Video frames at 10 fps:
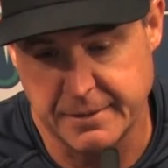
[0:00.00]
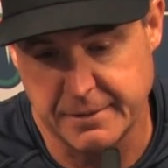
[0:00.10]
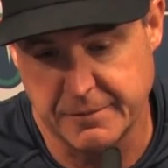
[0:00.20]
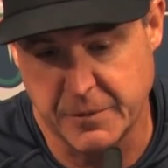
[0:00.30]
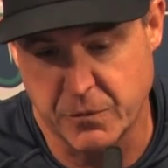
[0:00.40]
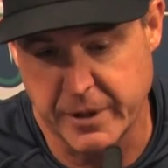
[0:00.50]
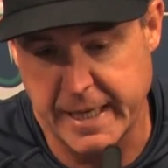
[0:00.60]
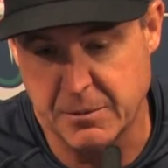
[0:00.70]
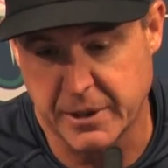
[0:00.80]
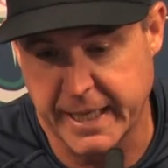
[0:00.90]
we weren't
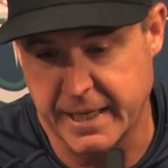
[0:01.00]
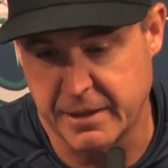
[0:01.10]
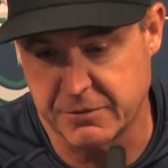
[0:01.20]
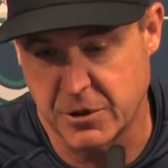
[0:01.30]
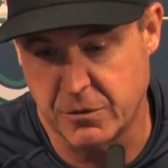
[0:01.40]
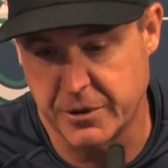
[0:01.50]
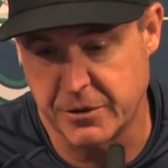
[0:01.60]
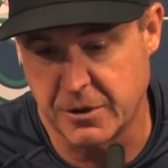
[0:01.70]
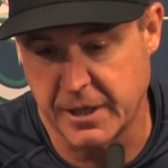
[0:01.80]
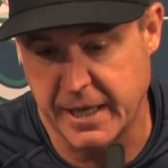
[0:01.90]
able to get enough going
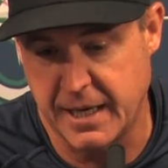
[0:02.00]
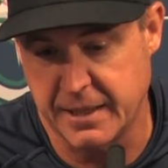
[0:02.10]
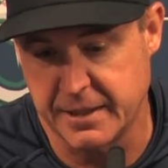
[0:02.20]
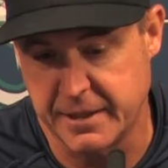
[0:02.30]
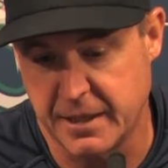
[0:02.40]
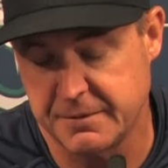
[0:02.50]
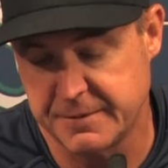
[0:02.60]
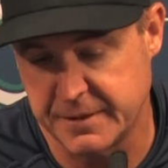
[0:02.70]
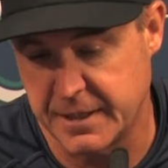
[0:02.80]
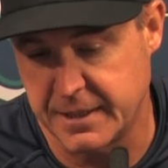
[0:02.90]
early on
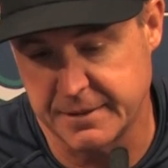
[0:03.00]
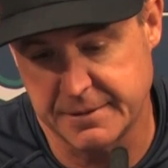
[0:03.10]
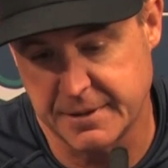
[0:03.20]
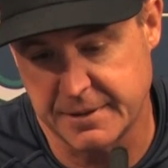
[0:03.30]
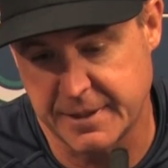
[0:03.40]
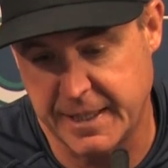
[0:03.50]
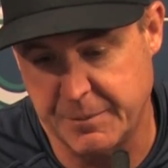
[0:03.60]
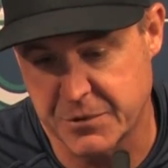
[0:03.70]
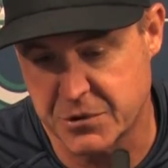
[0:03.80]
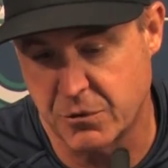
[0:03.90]
enough to
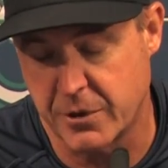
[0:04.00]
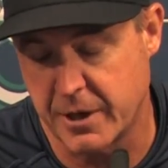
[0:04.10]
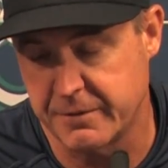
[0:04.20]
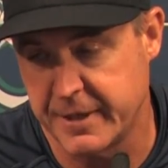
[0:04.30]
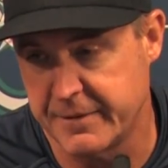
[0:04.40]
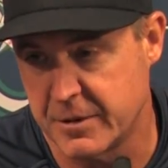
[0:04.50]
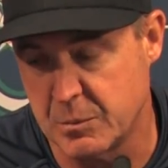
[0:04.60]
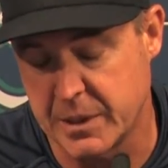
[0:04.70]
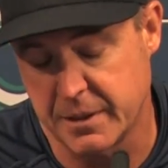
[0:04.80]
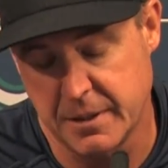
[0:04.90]
keep the score in our favor,
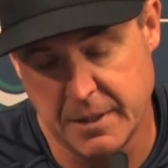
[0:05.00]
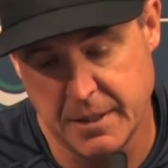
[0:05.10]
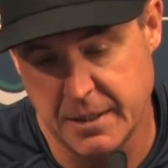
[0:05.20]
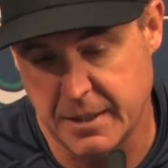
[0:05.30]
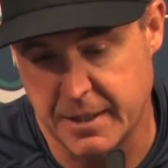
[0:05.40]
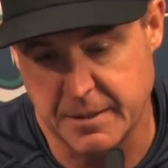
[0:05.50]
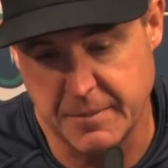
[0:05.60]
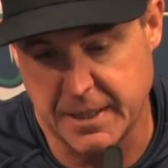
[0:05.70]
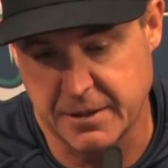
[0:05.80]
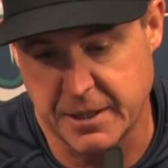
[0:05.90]
but
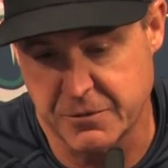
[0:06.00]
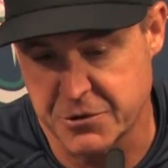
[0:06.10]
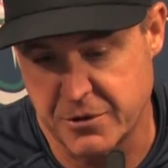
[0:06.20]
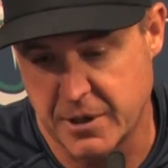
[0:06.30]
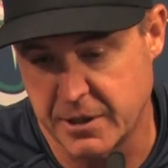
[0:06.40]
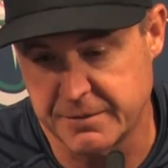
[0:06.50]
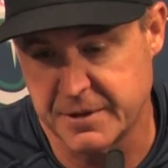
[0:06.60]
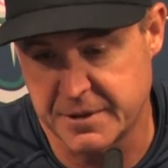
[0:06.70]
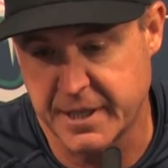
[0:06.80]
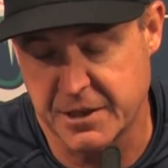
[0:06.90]
I thought he was strong enough
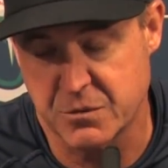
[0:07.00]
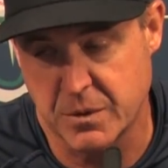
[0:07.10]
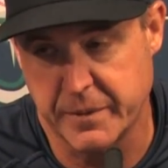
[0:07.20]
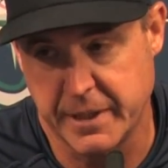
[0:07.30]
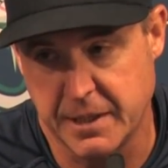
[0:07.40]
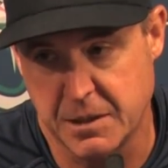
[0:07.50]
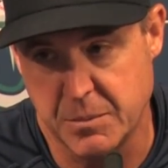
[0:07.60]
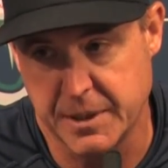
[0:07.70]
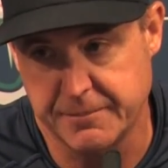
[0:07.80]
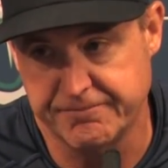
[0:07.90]
to get us where we needed to be.